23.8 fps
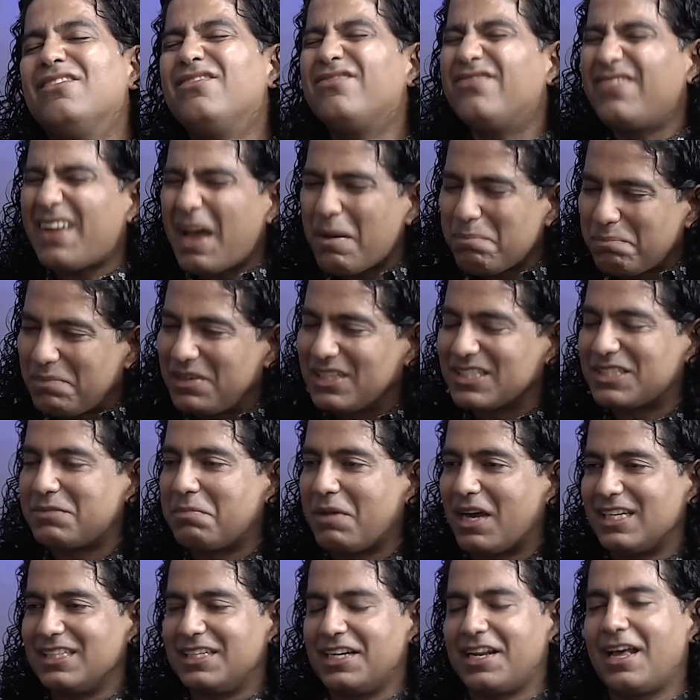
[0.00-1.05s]
fabulous
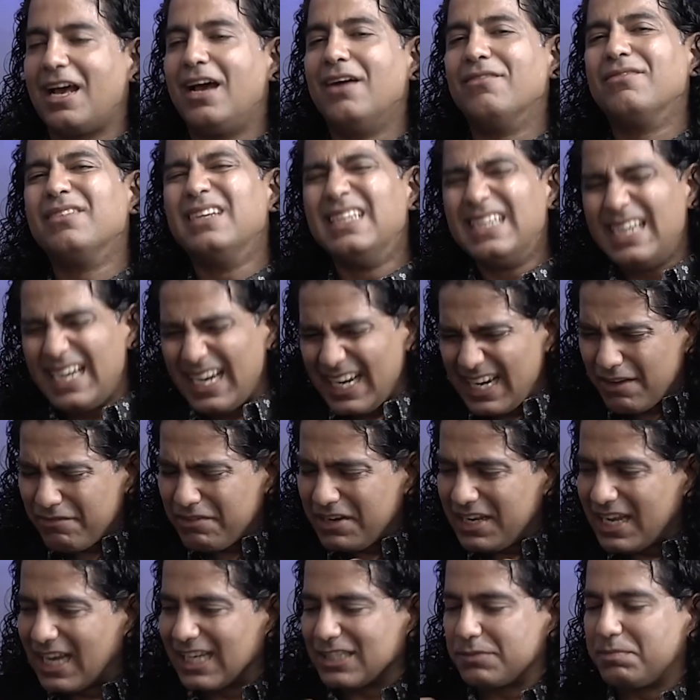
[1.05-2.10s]
marriage that I have in
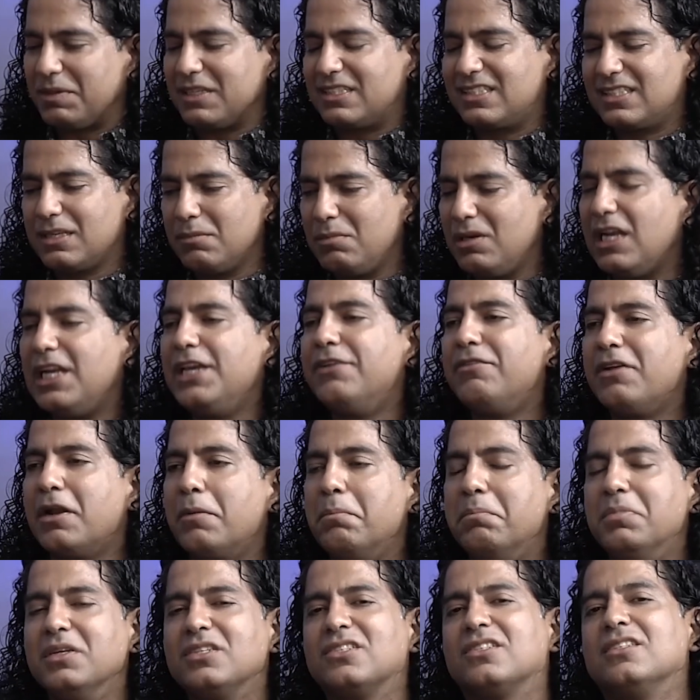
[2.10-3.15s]
every aspect. Similarly, even
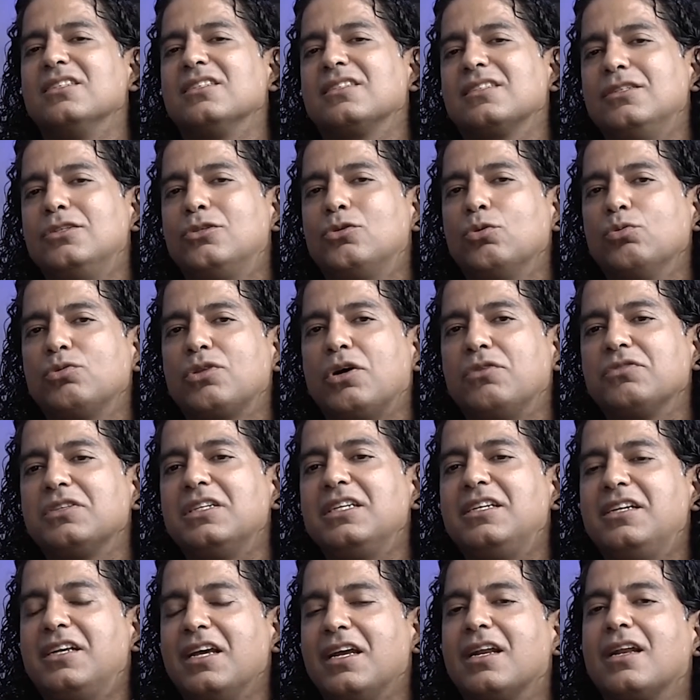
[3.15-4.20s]
in business, in
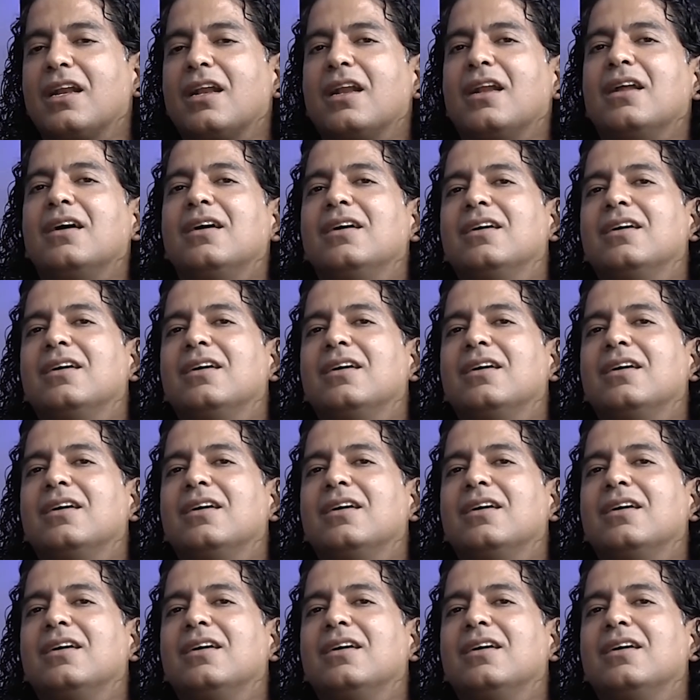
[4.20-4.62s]
2010,